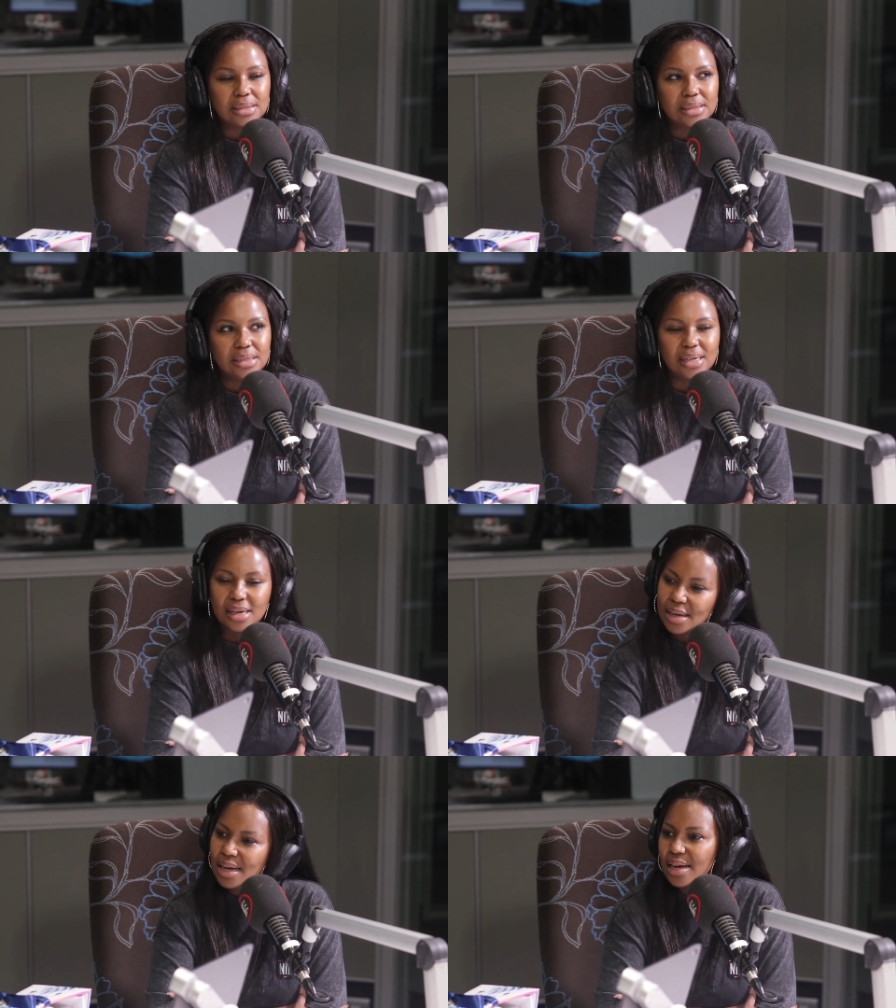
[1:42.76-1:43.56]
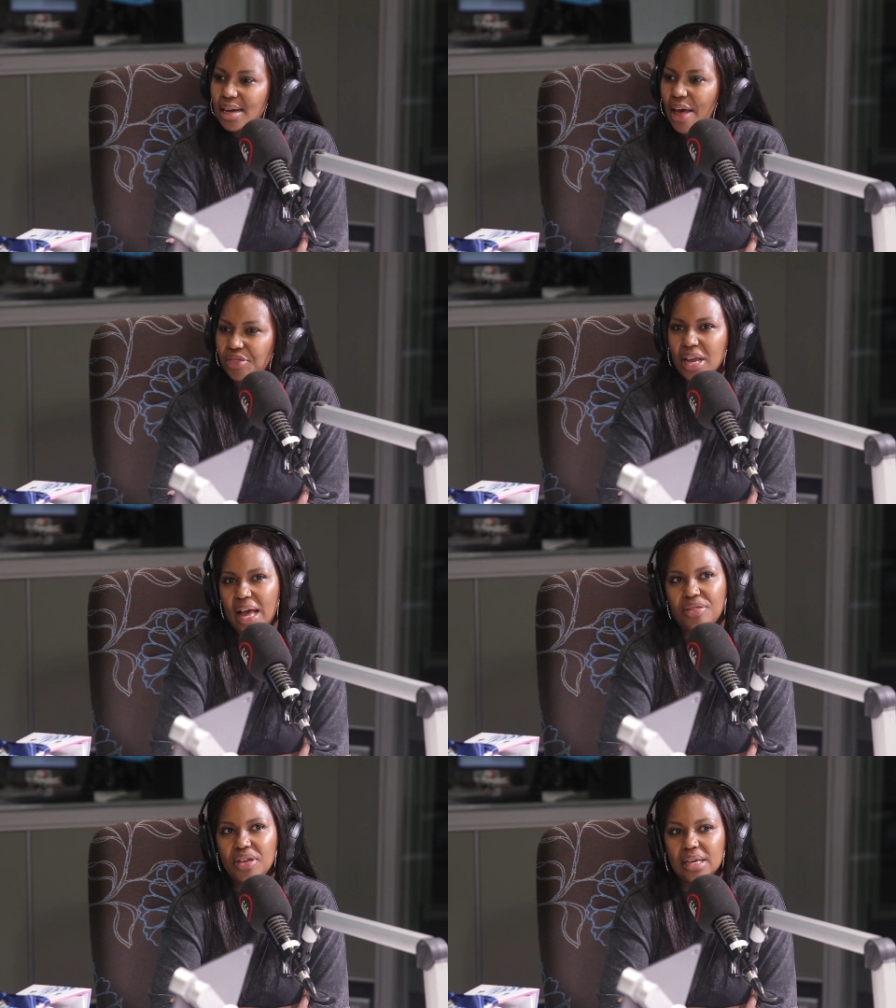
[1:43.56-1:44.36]
yeah, I think
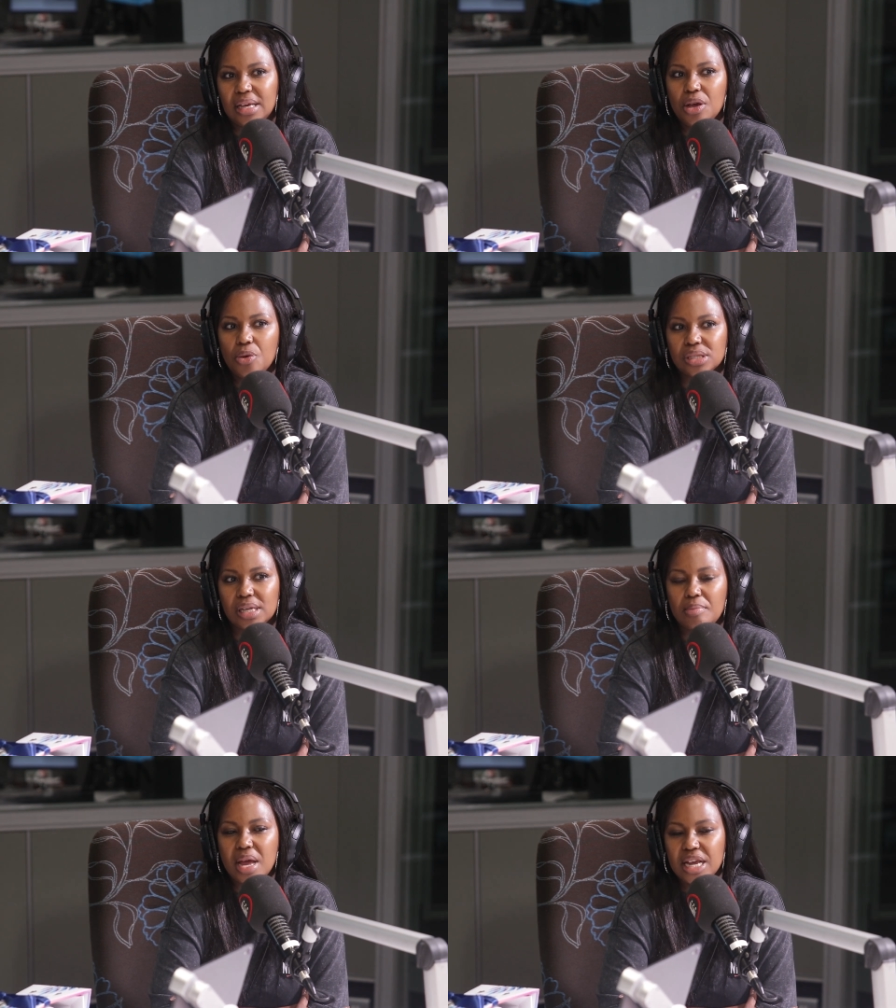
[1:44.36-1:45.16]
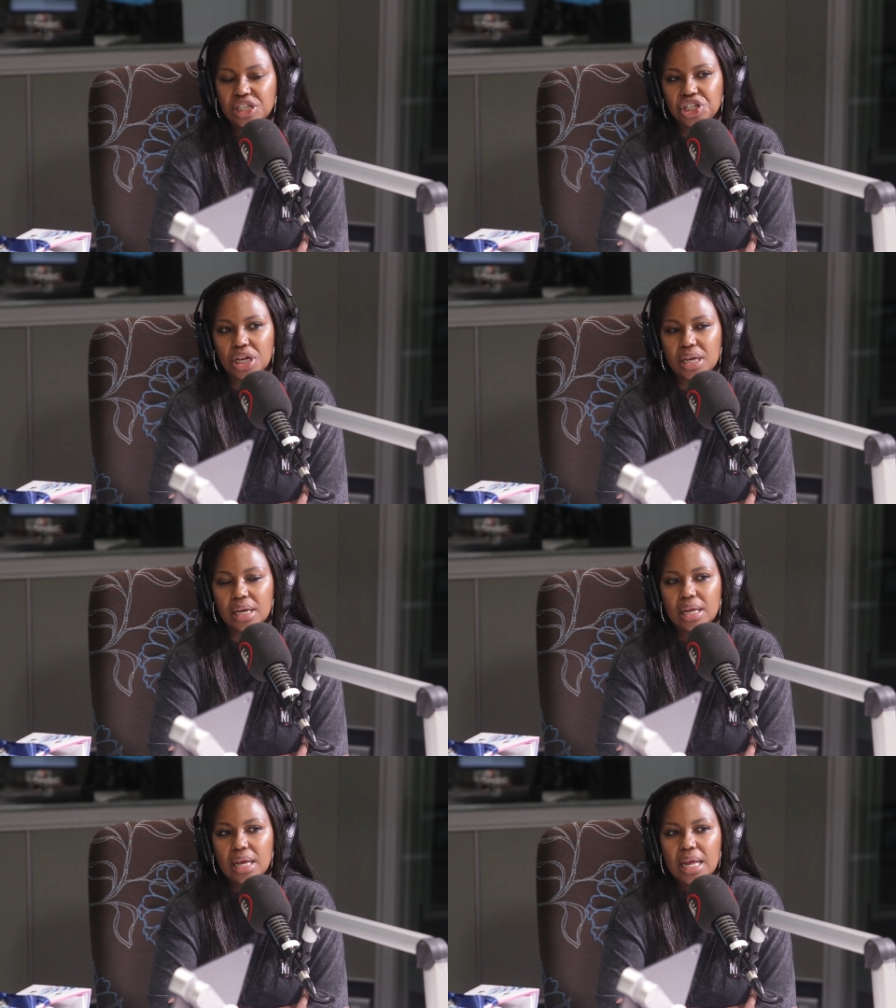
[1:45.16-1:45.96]
I think he was a
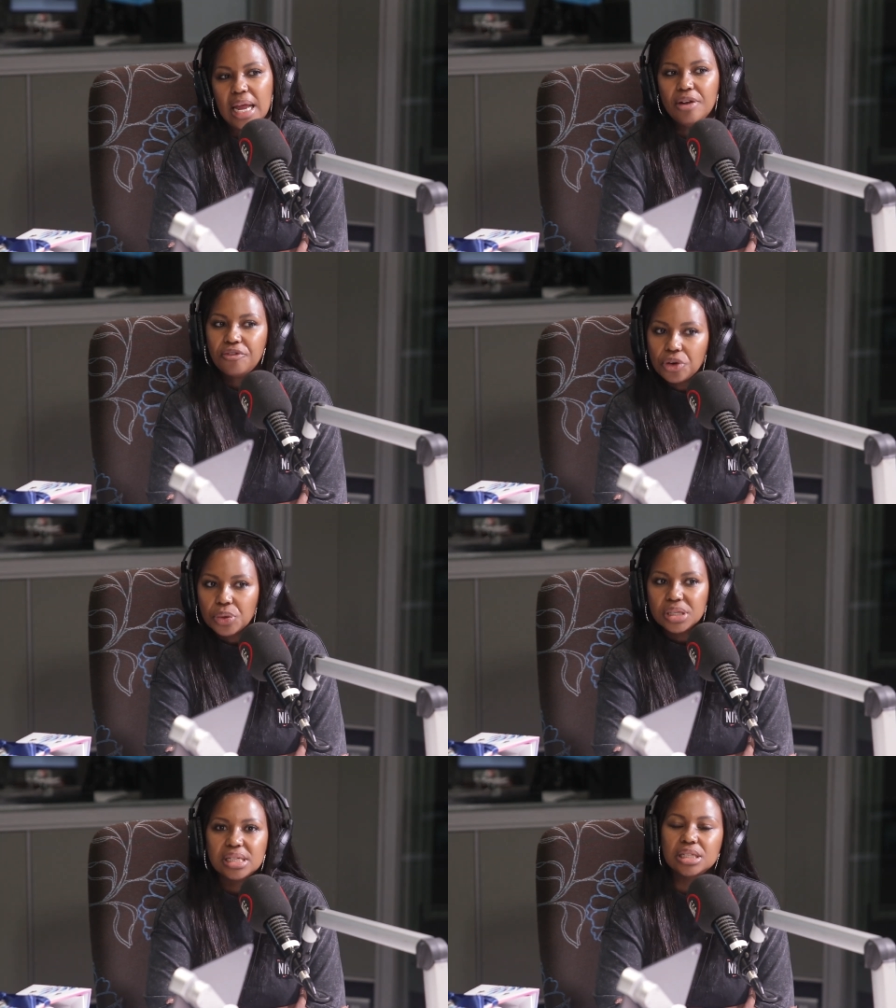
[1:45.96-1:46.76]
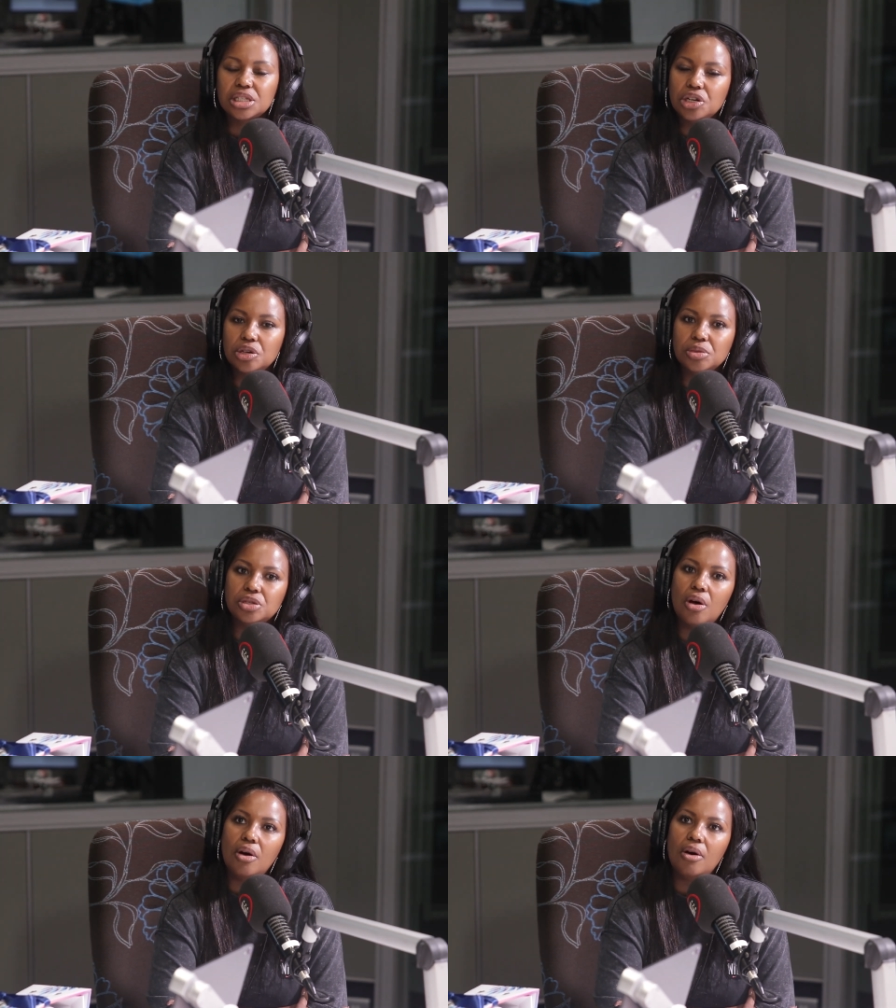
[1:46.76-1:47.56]
major influence in
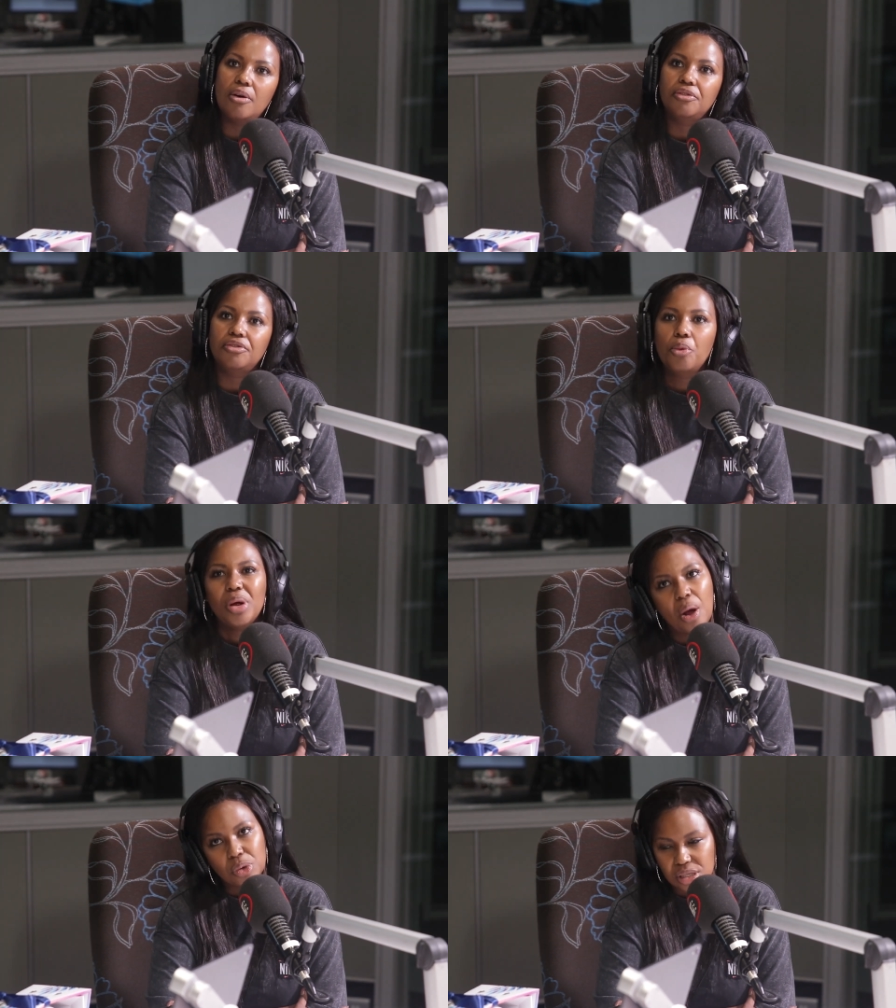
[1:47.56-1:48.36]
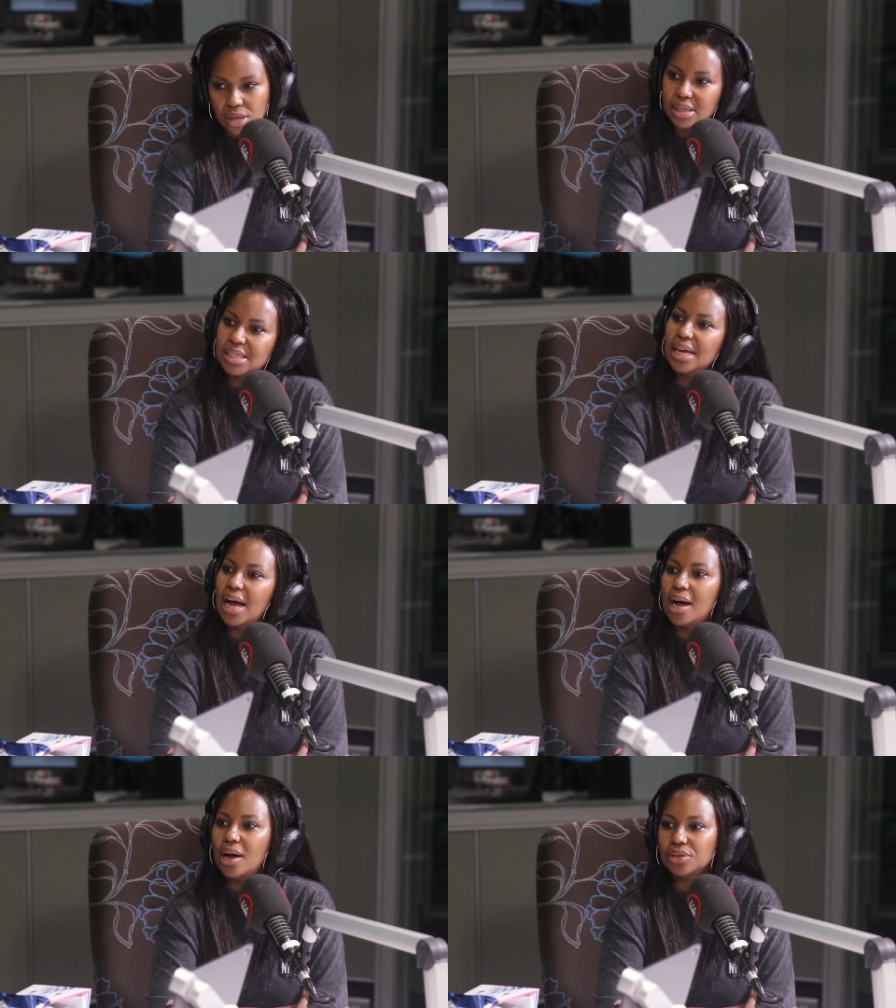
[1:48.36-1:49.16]
terms of when I was starting
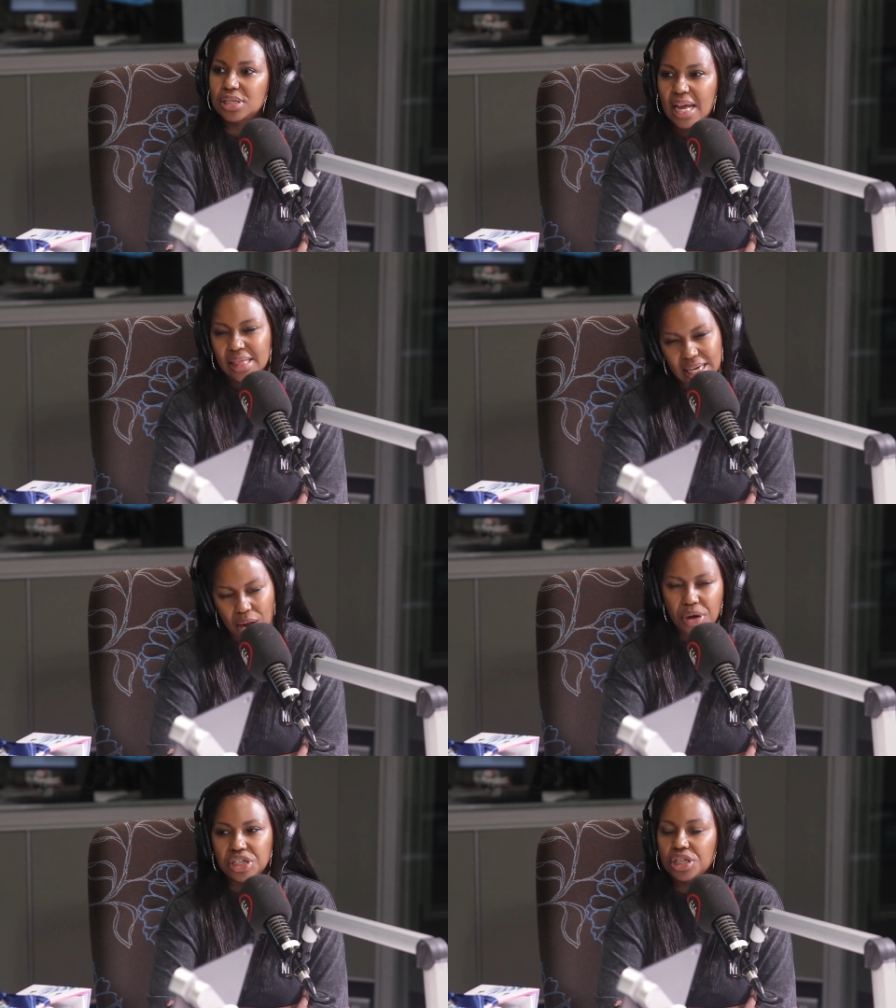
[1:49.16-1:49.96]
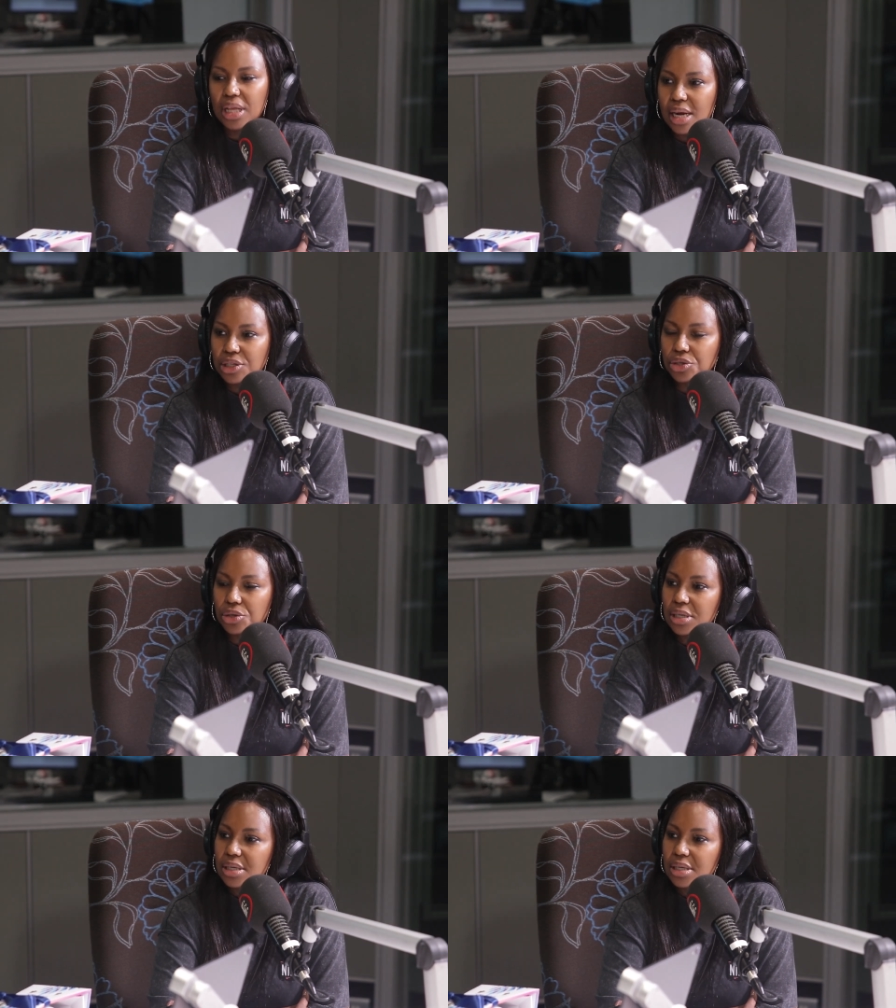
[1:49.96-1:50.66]
out and the direction that I took.